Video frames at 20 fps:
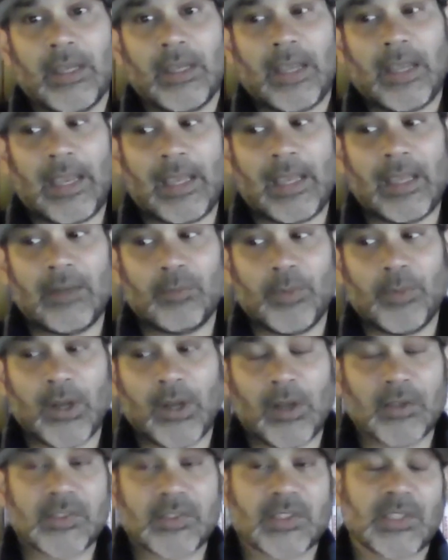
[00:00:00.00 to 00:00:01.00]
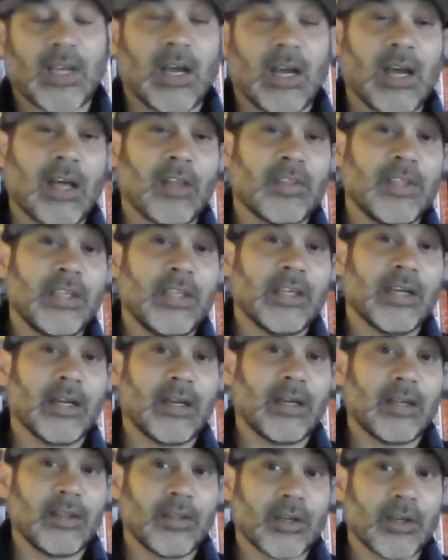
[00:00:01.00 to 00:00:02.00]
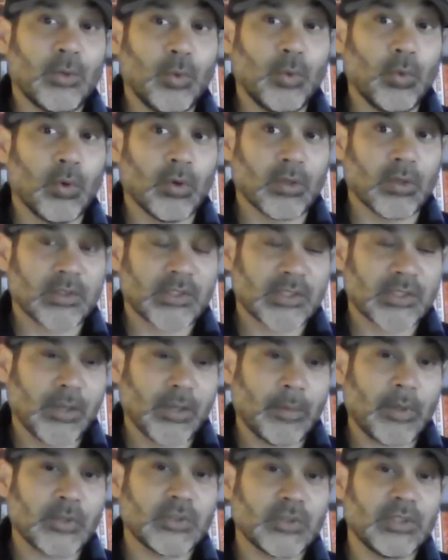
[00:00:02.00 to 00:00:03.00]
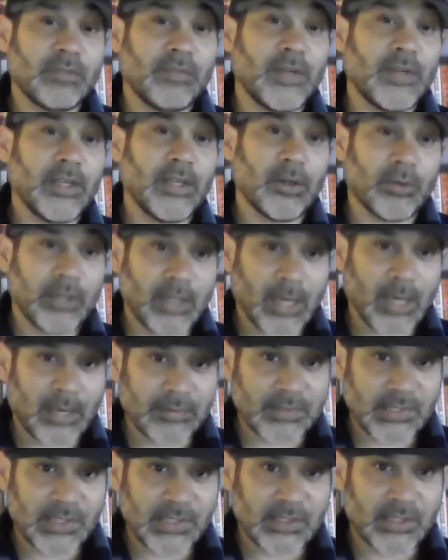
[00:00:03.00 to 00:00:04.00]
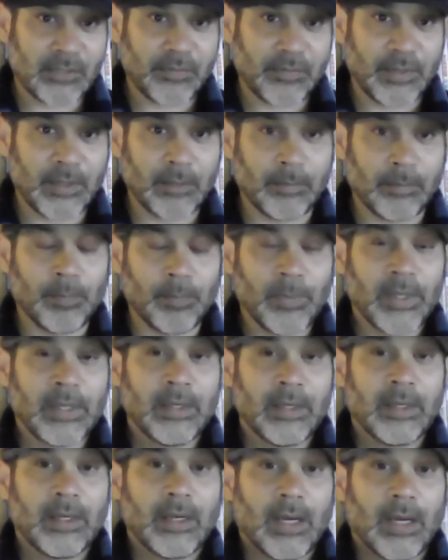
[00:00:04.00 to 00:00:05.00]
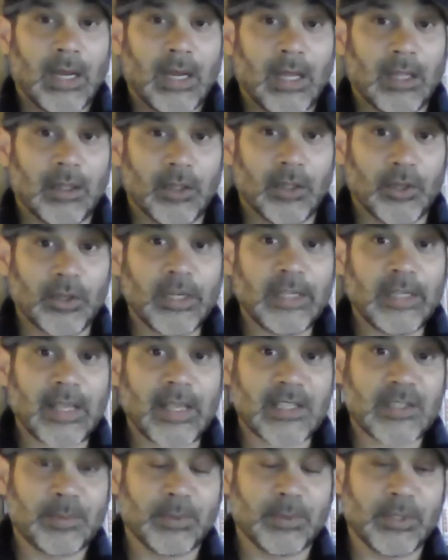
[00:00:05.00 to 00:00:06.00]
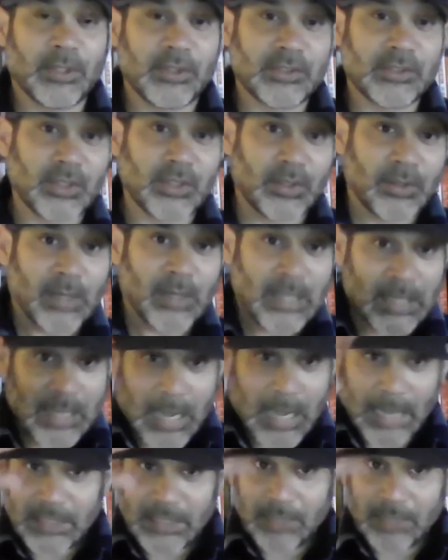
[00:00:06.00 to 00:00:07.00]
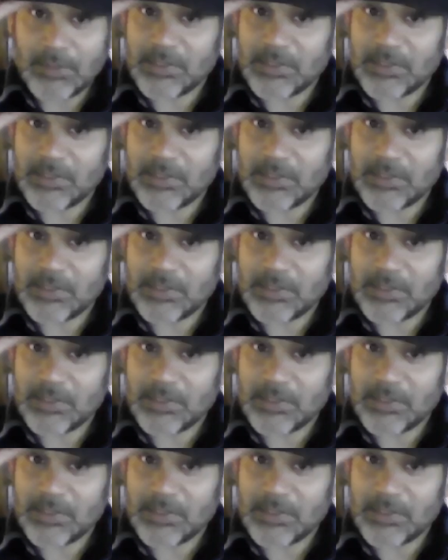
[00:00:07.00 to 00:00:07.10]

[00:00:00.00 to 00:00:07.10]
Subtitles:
And we all saw the cool slow motion video in the offseason of him learning that splitter. So I'd love to